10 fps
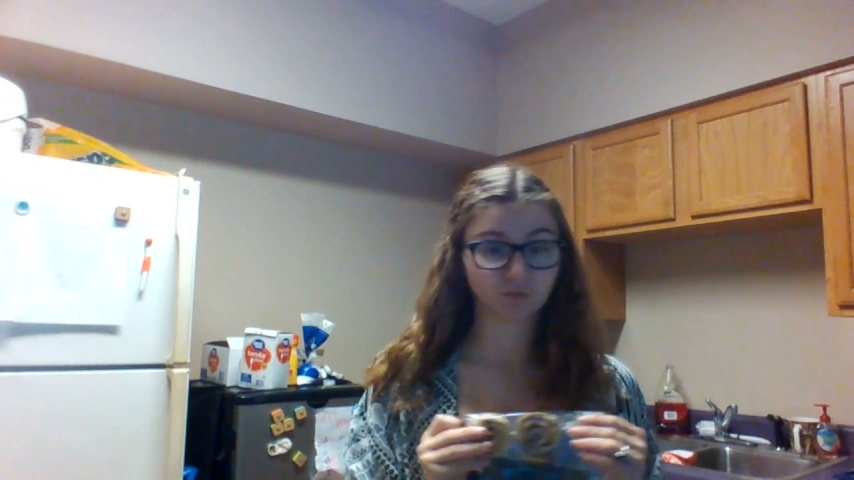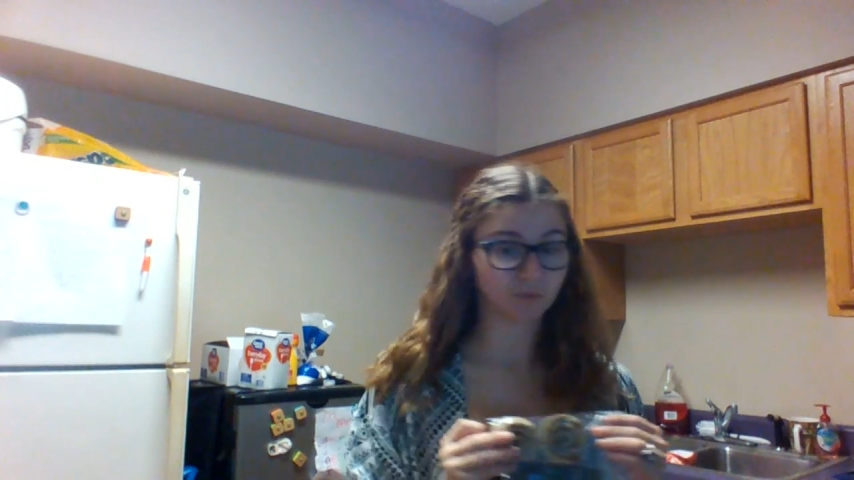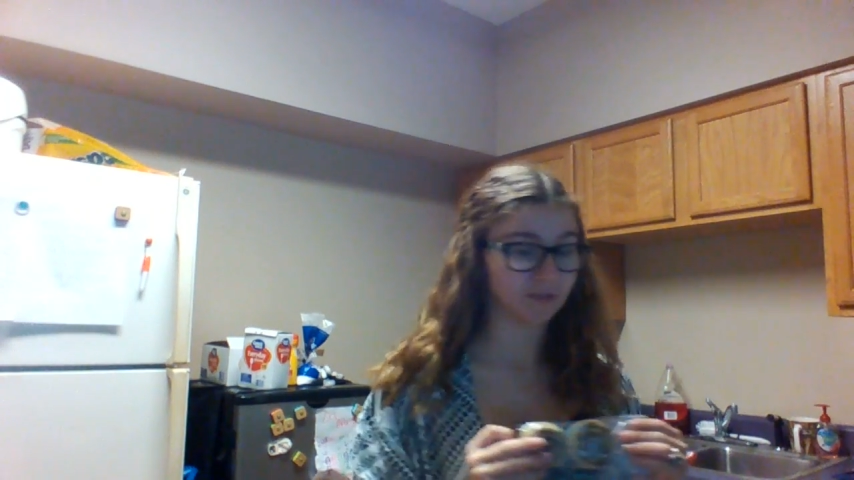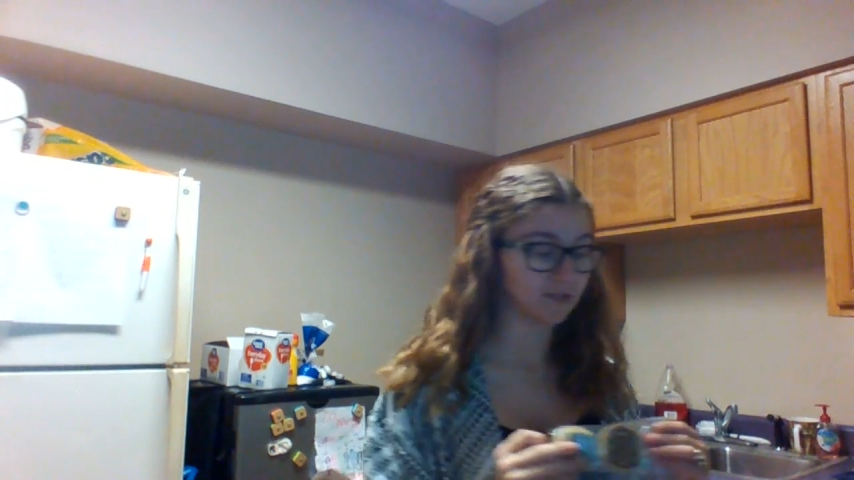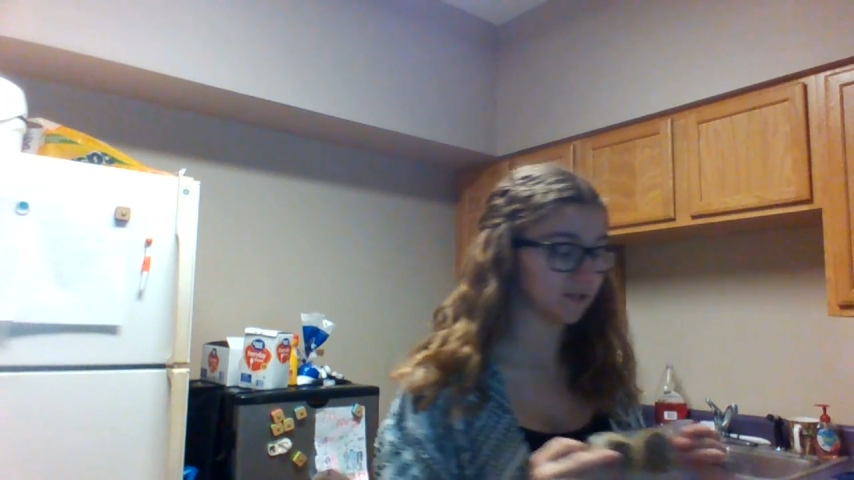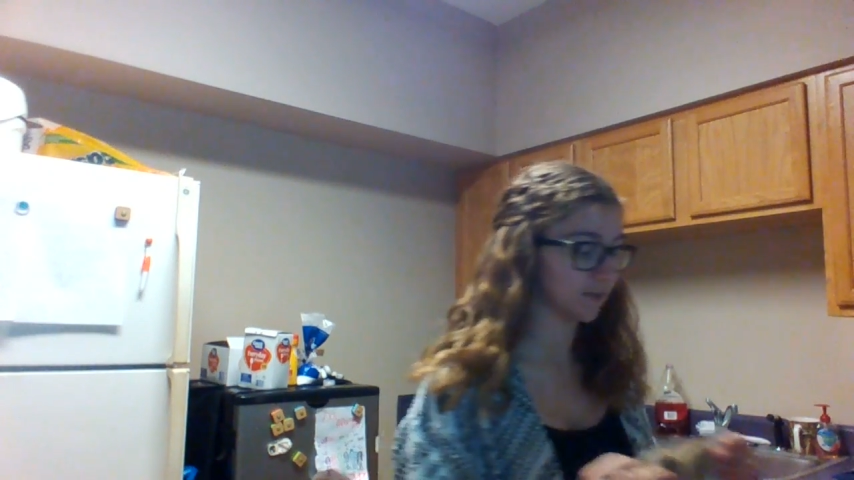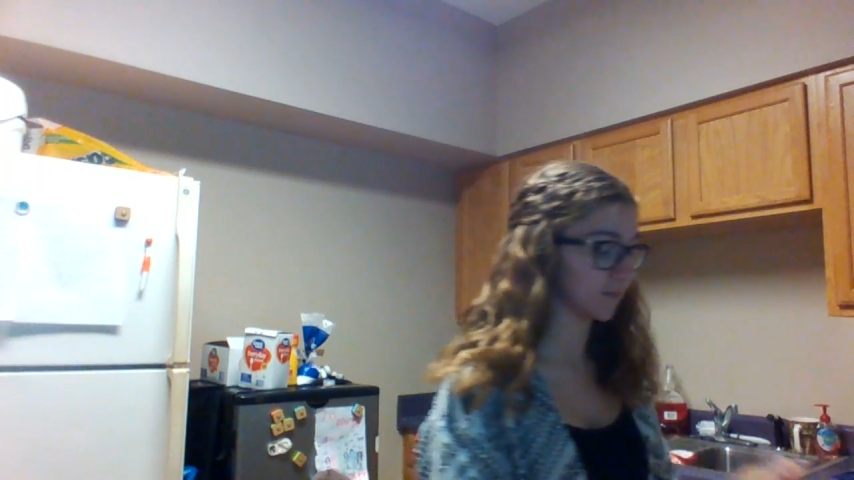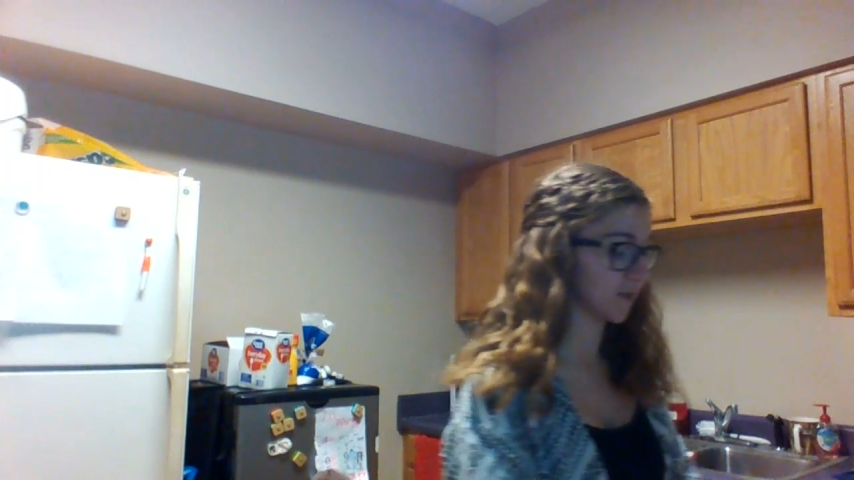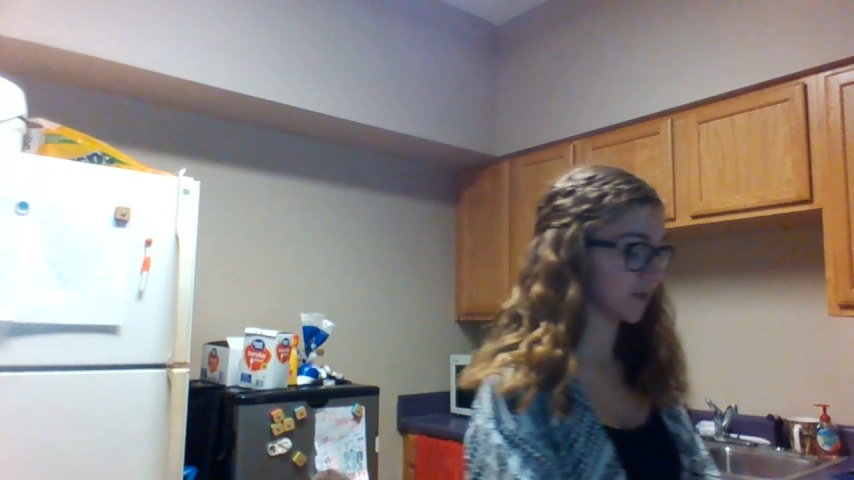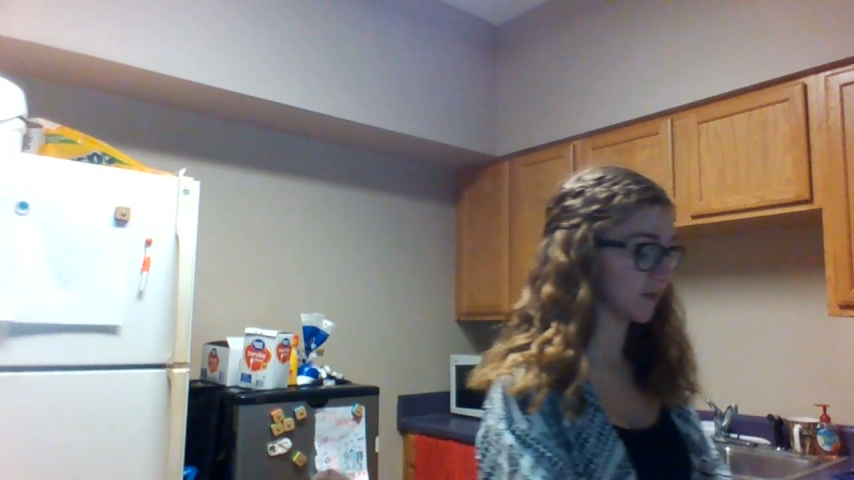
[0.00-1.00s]
place
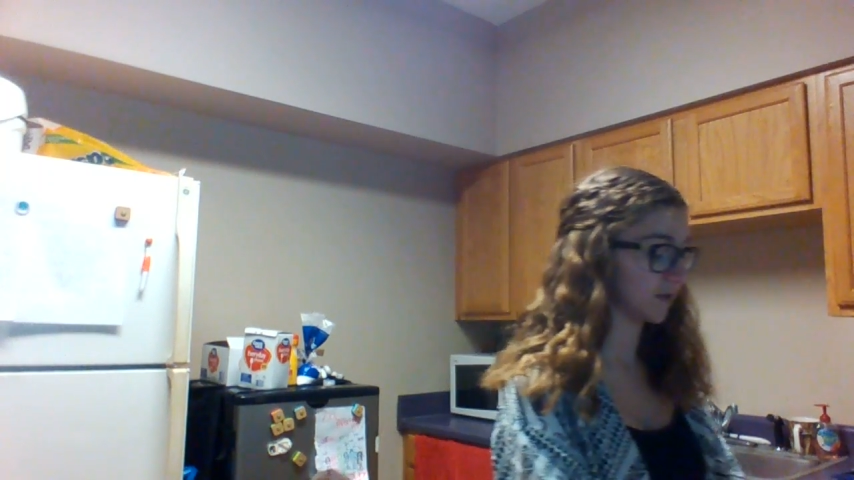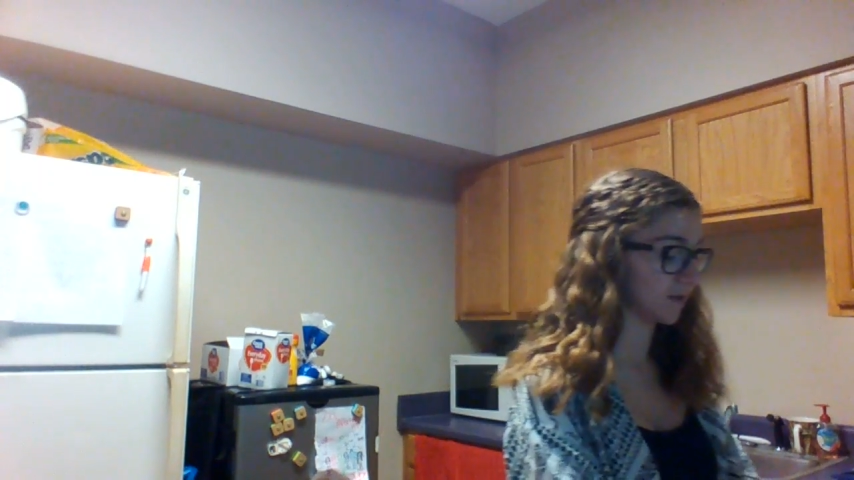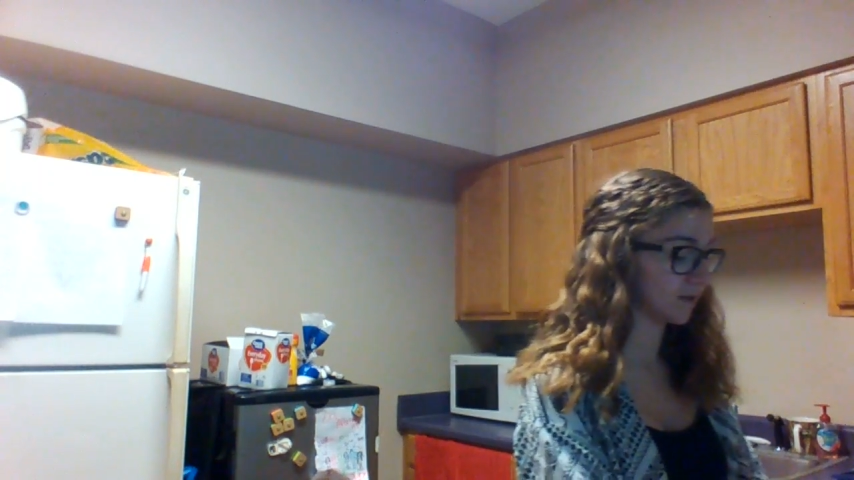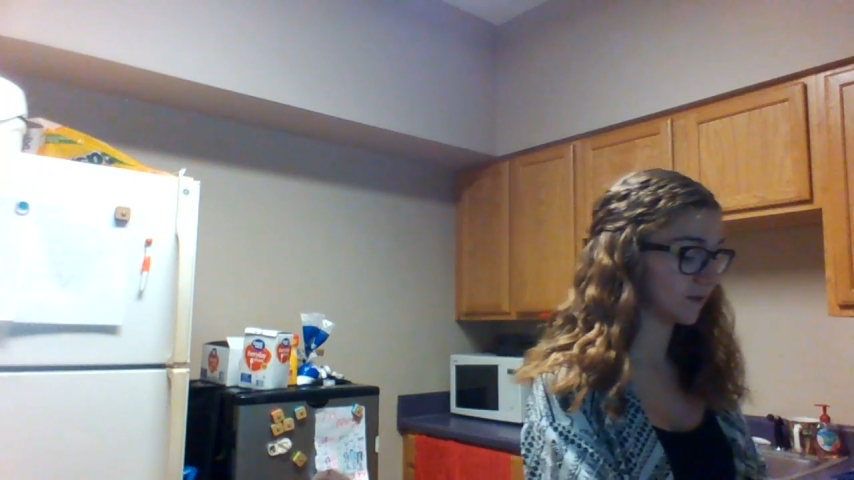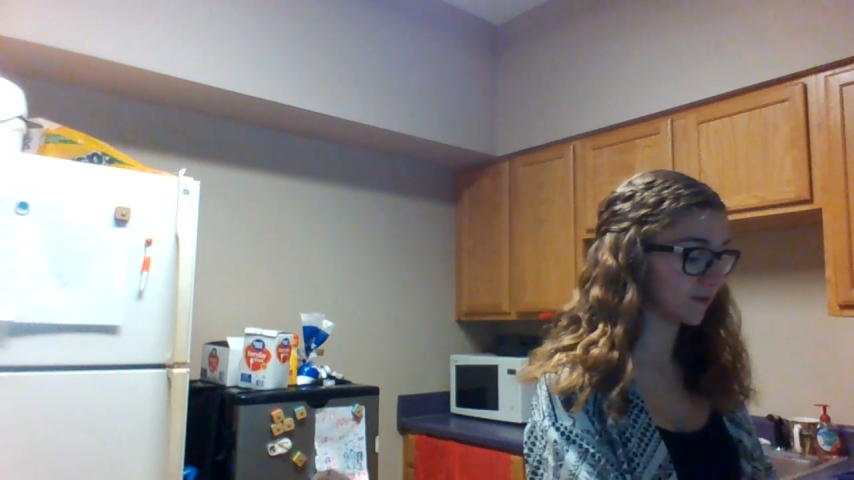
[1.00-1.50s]
them in